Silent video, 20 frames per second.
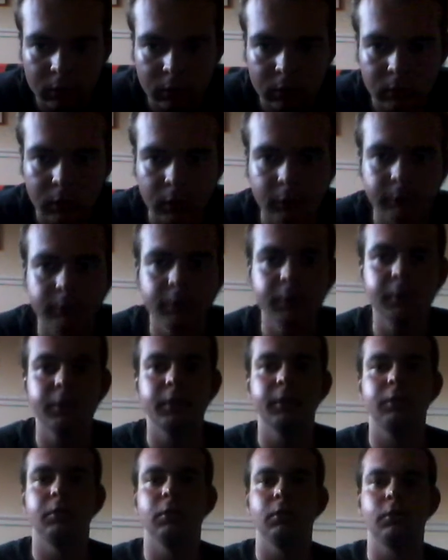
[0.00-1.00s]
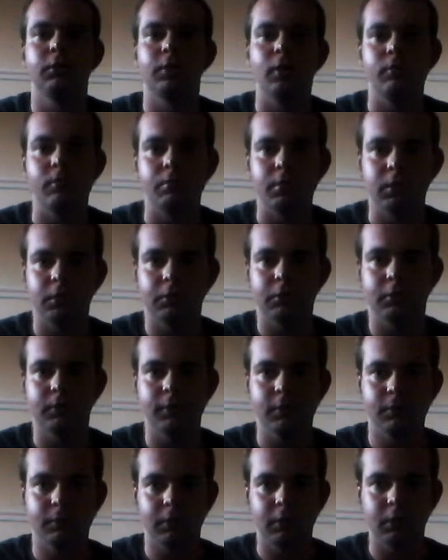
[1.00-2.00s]
I've nearly done 7 minutes of
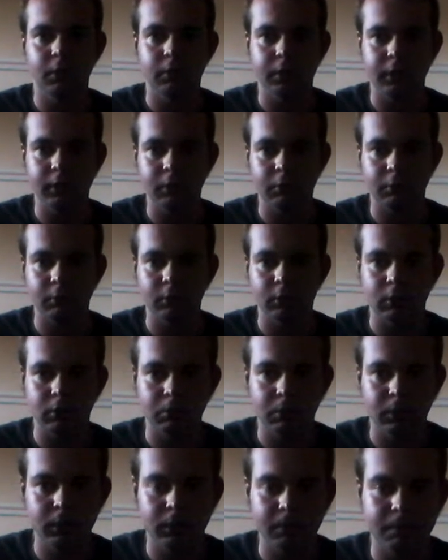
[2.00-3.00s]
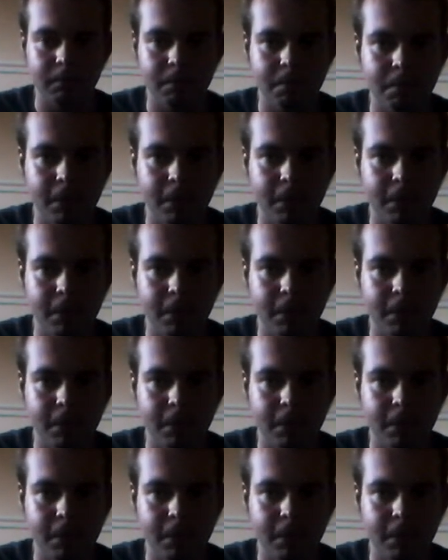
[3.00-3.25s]
this video now, so